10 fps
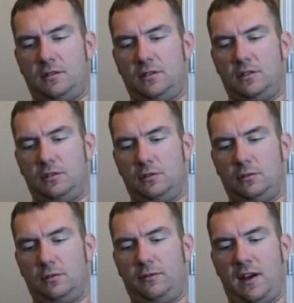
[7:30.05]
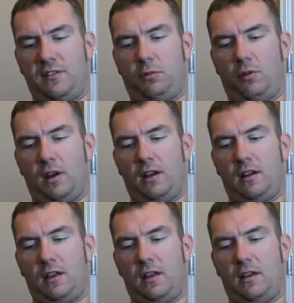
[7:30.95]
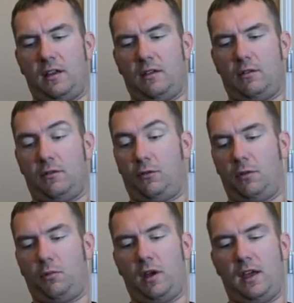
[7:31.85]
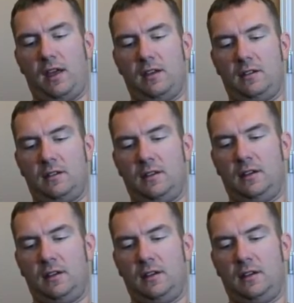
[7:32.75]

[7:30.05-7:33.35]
to 4.8